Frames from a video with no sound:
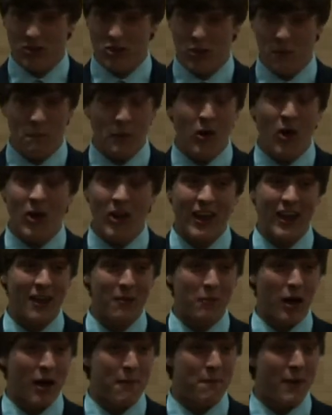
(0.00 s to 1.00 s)
the ball
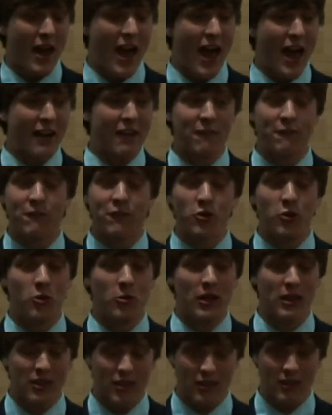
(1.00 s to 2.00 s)
hit my bat and flew
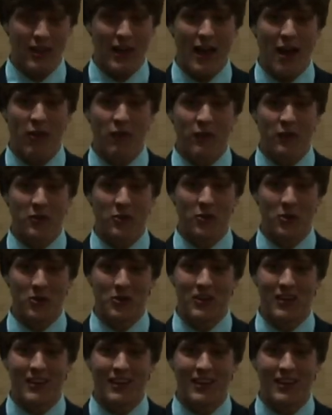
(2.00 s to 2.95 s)
into the outfield.